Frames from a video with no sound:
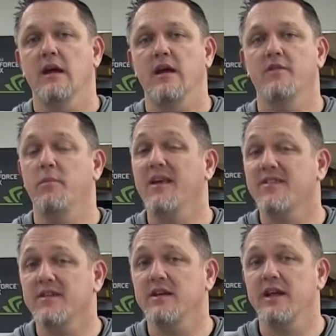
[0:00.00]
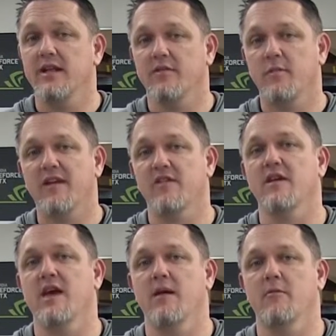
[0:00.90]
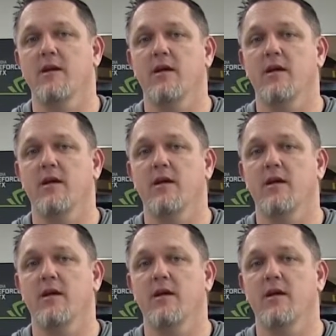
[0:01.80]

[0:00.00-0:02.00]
It's basically an inspection camera.